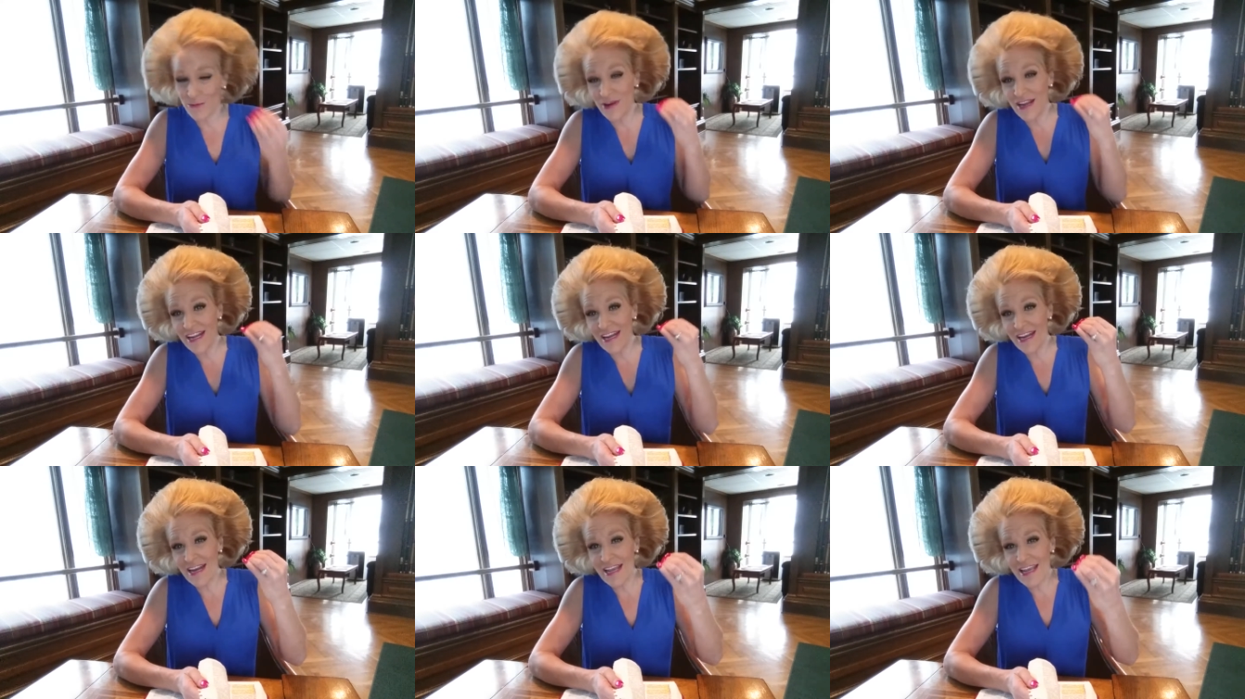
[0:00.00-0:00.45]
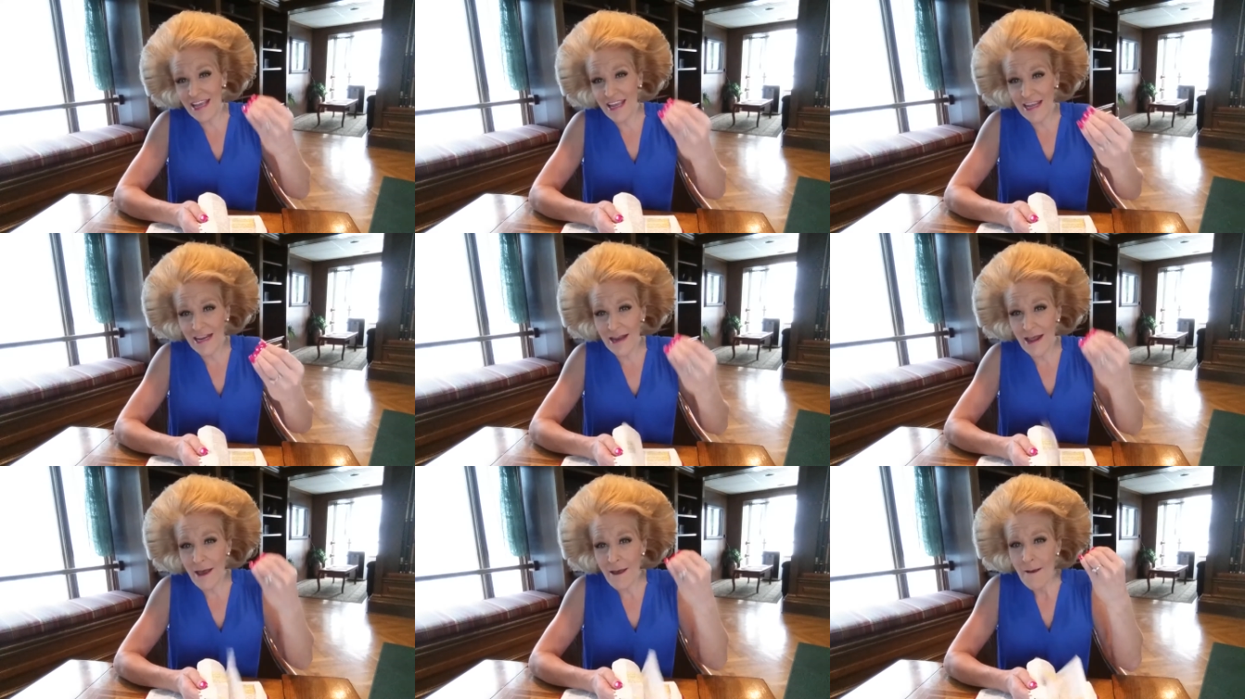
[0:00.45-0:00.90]
We
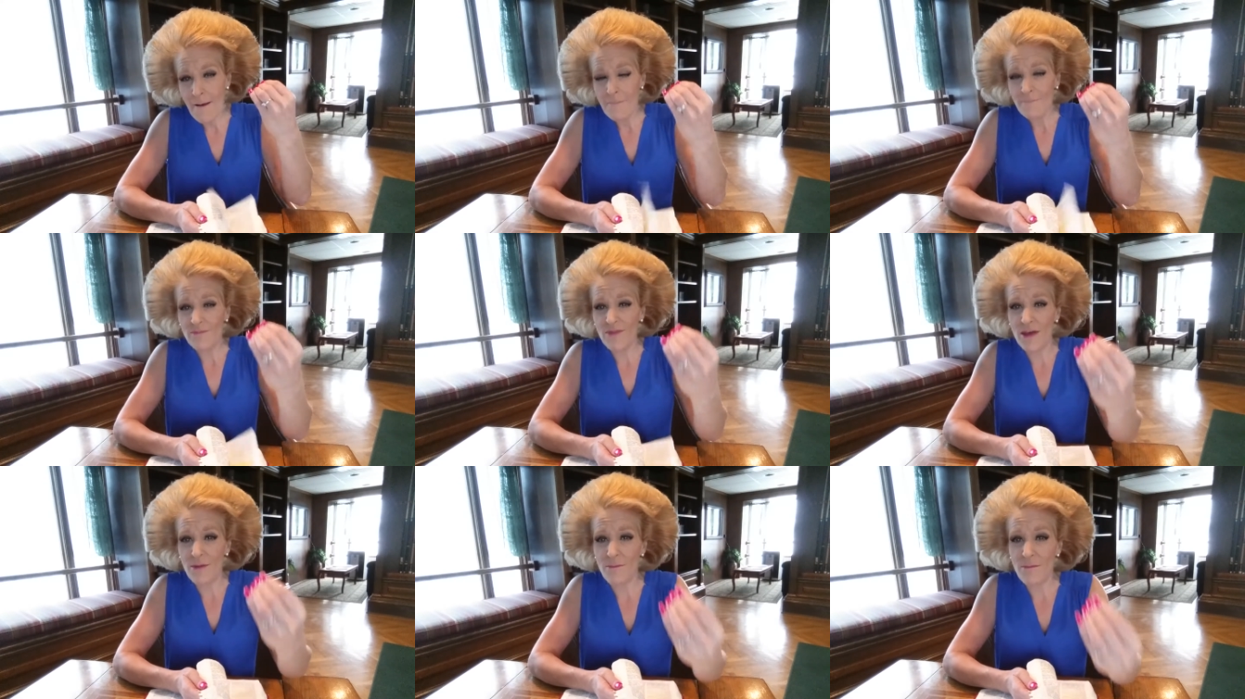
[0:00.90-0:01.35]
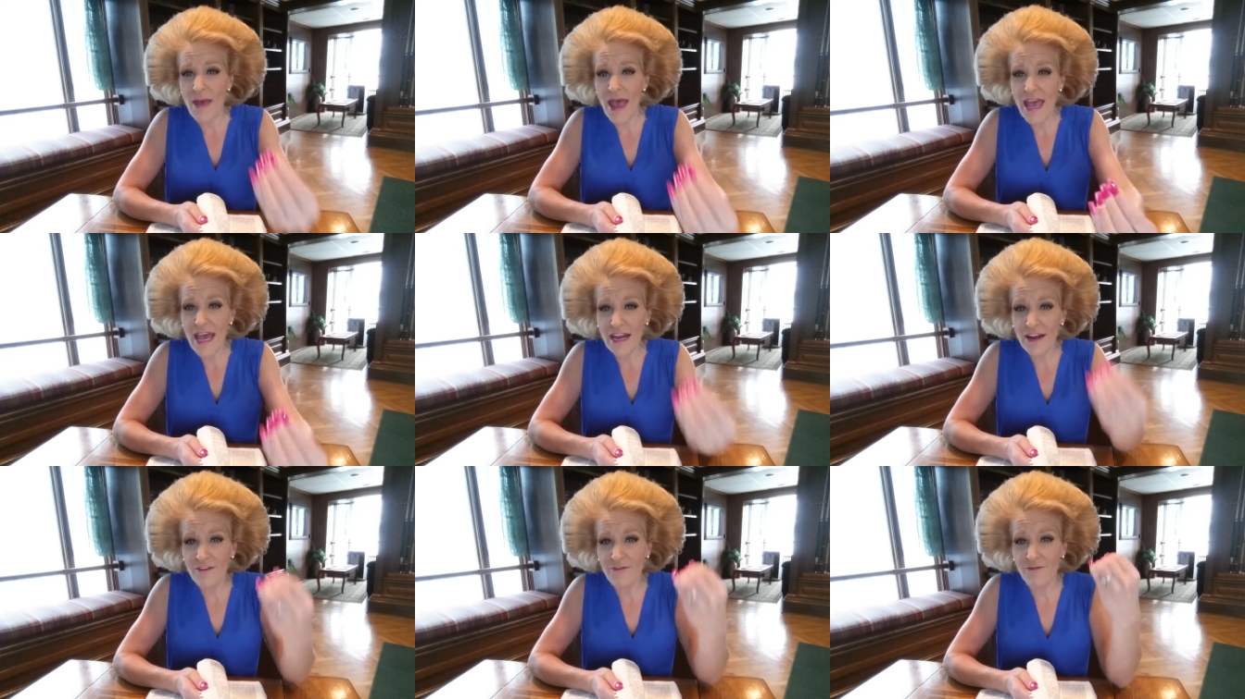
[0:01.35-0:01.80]
need the
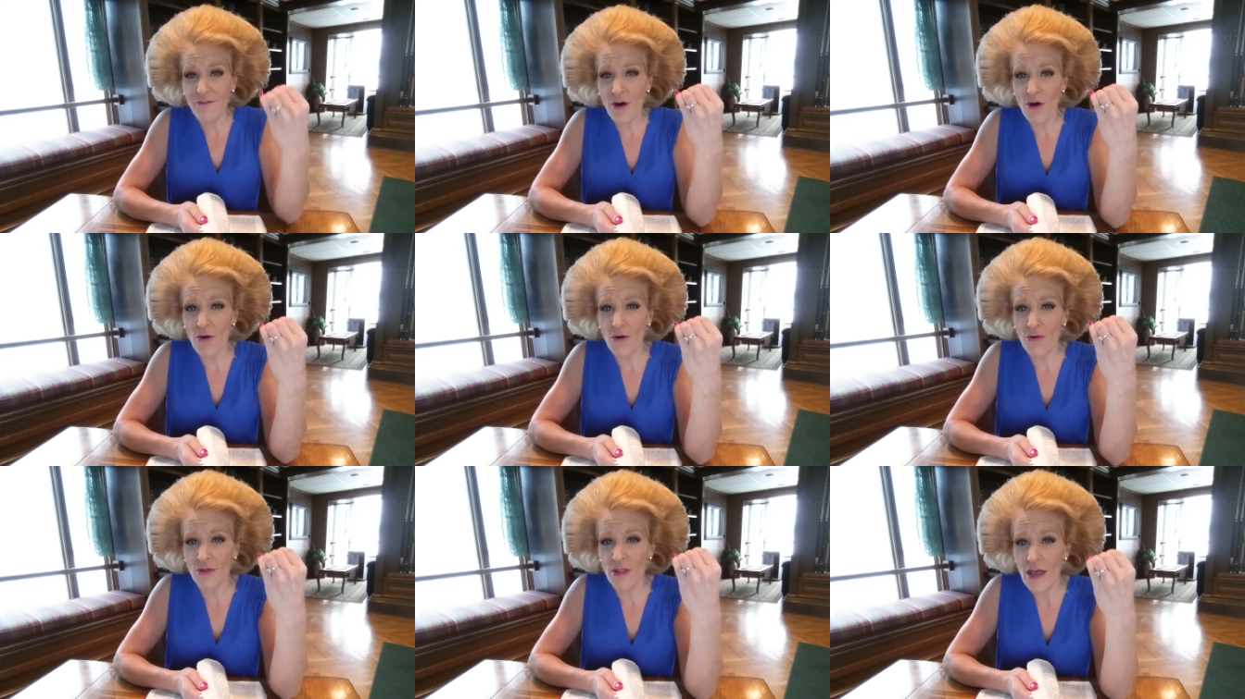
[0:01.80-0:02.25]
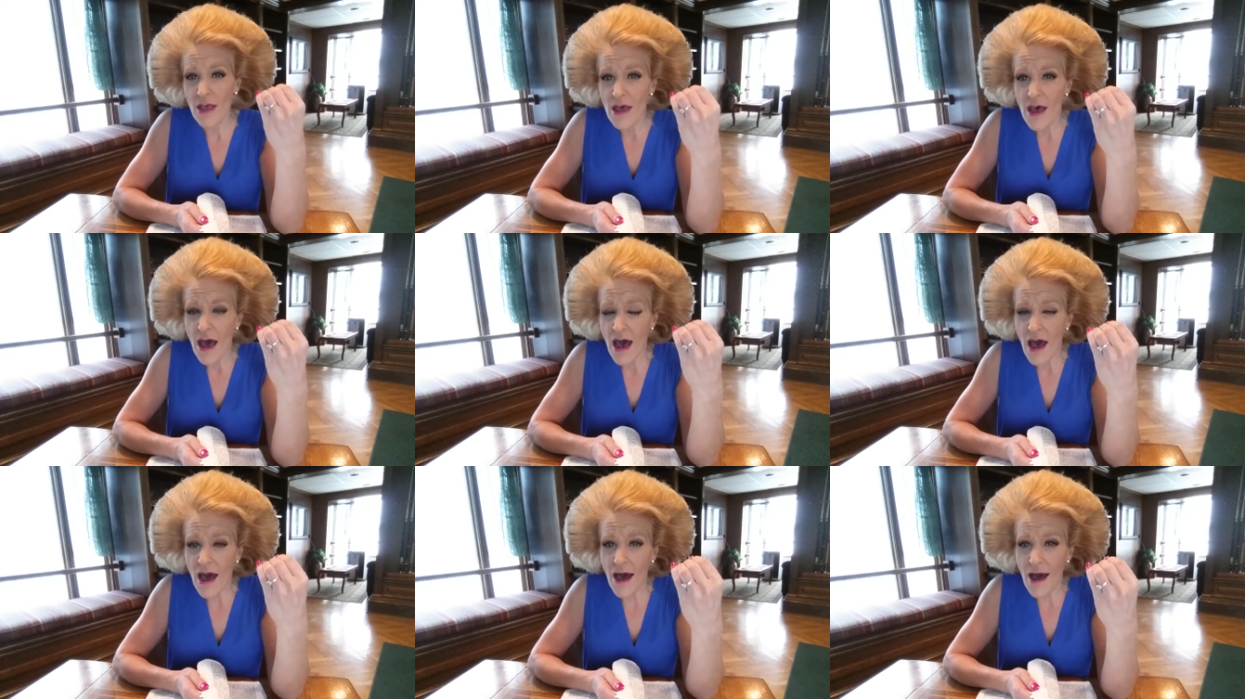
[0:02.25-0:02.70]
manifold
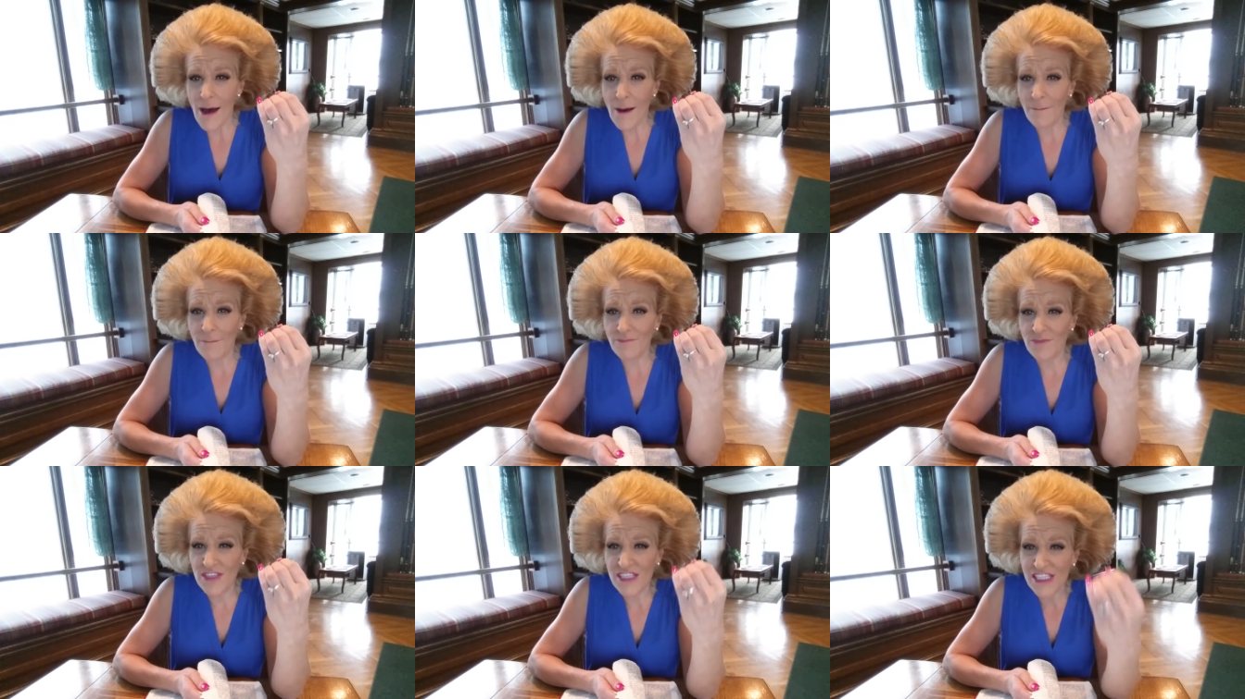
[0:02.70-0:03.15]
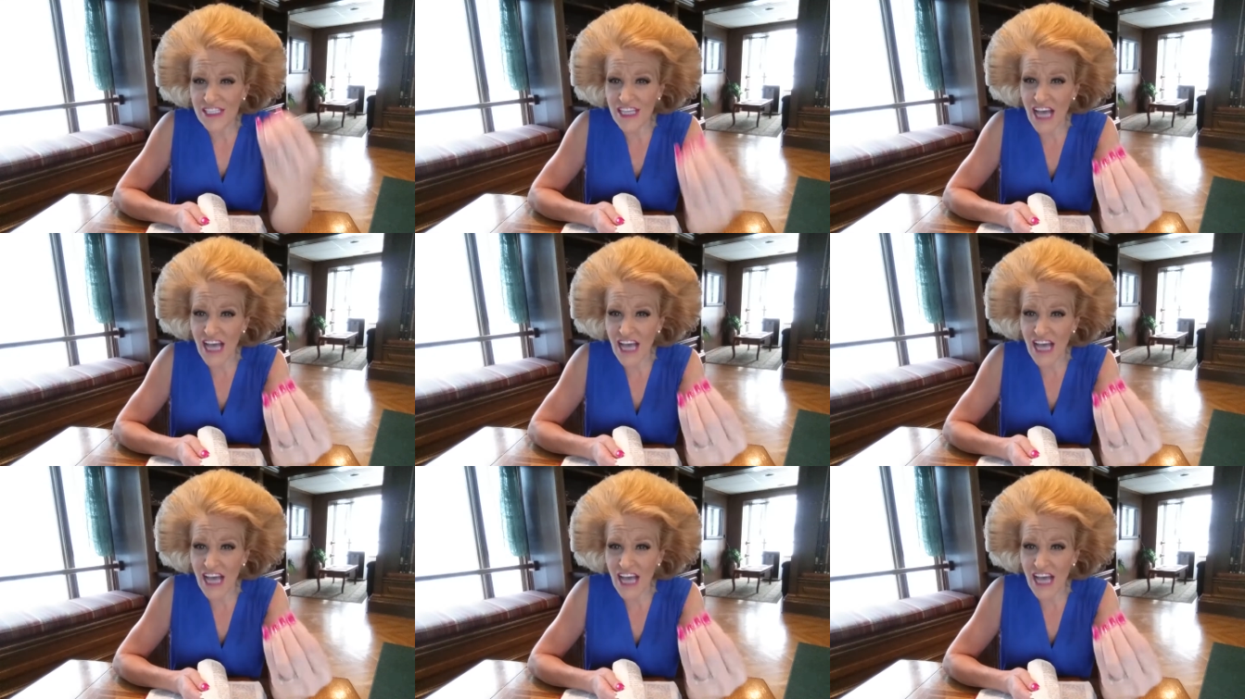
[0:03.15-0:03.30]
um,